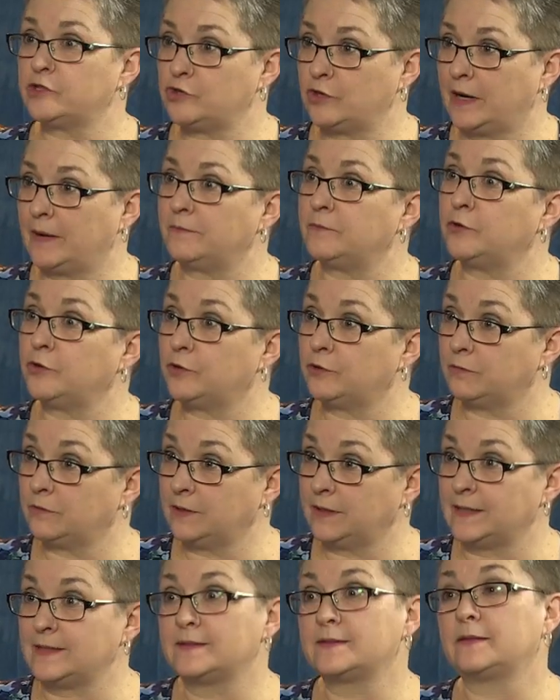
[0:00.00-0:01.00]
the trap, neuter
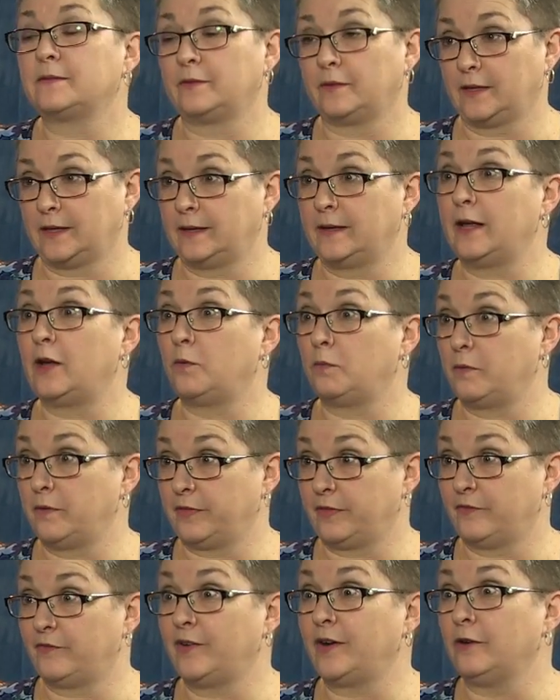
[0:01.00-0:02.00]
release, can help
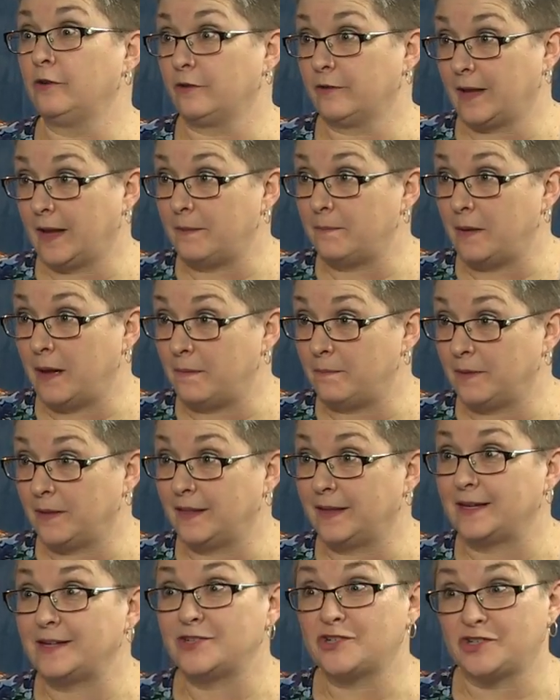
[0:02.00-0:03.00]
with the feral cat
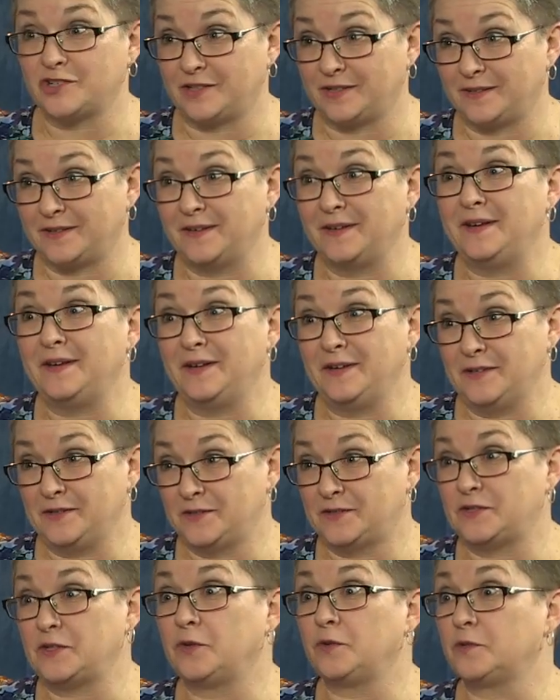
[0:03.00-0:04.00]
population. Absolutely,
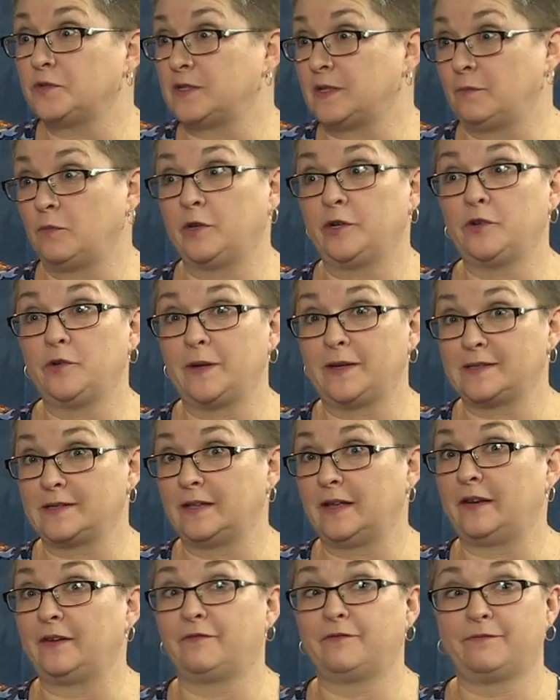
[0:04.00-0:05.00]
yes. So yes. someone who has
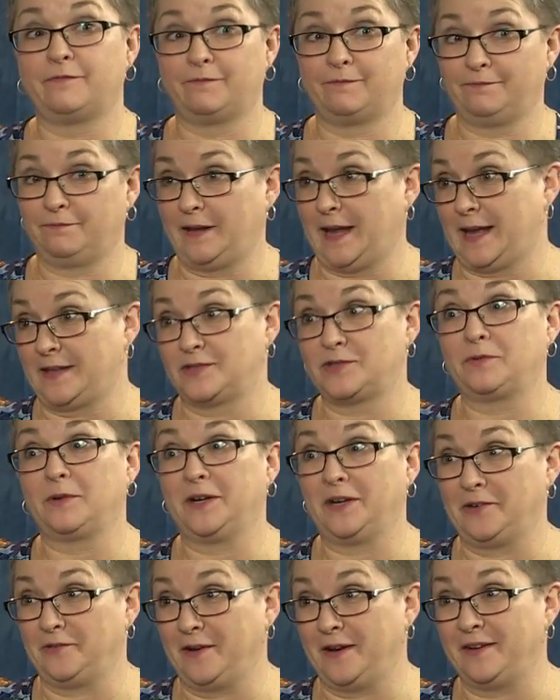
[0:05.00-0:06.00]
a lot of cats
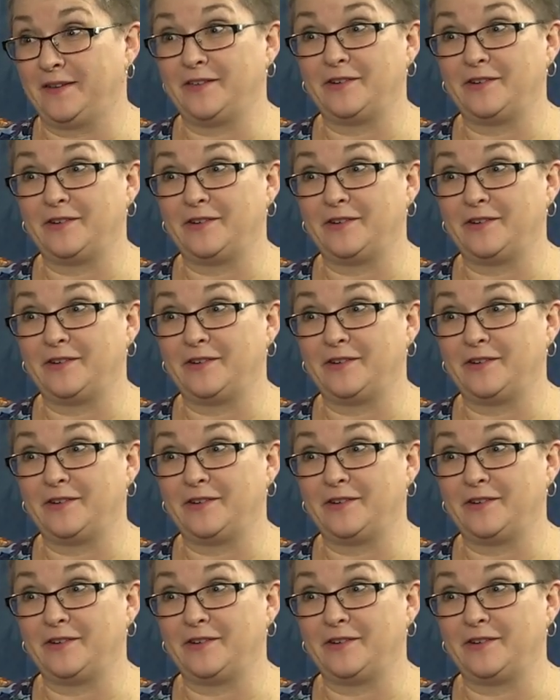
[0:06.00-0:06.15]
running around